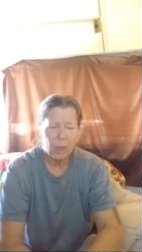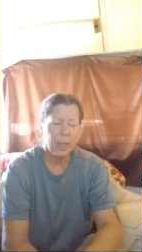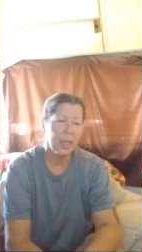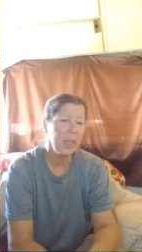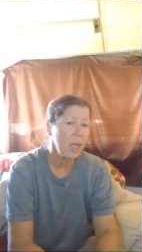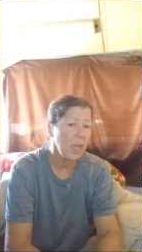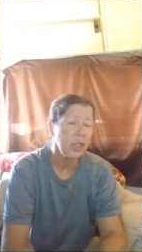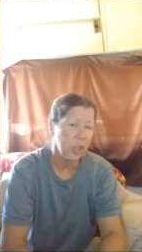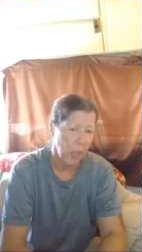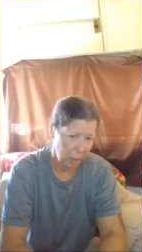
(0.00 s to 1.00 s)
In a
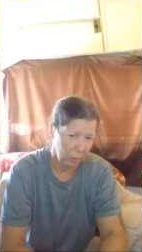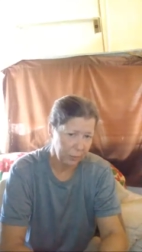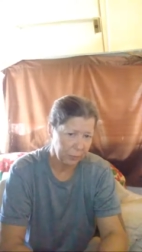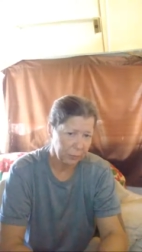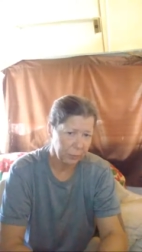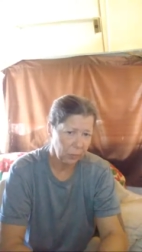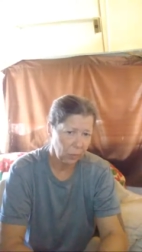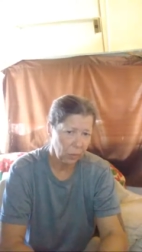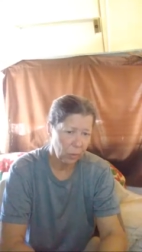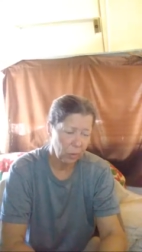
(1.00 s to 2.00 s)
nutshell,
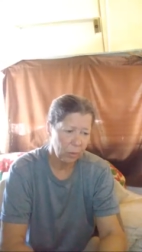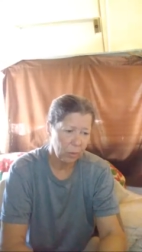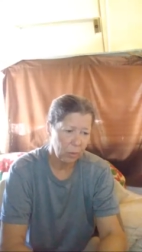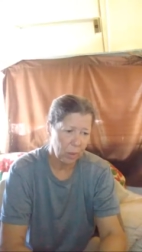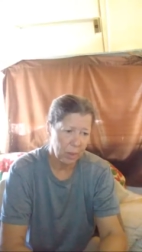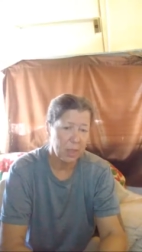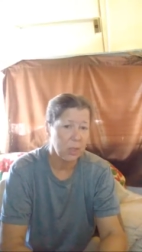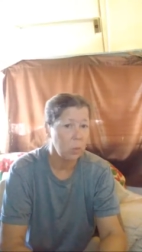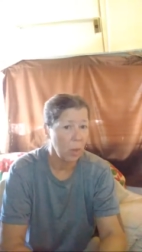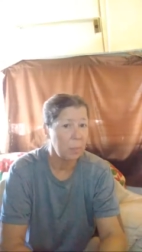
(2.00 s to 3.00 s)
and this is
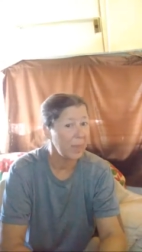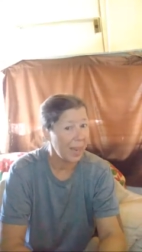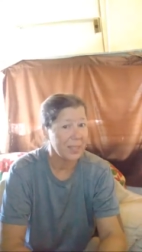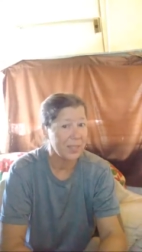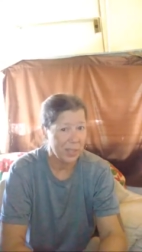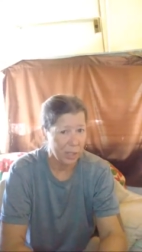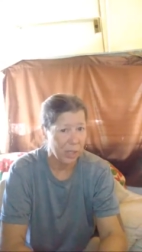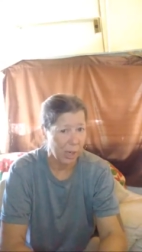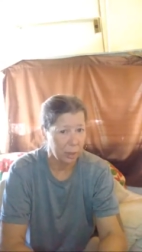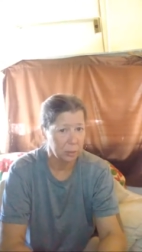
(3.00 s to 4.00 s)
one big-ass
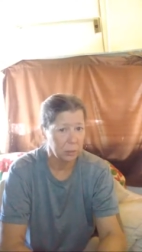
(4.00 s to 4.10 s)
nutshell,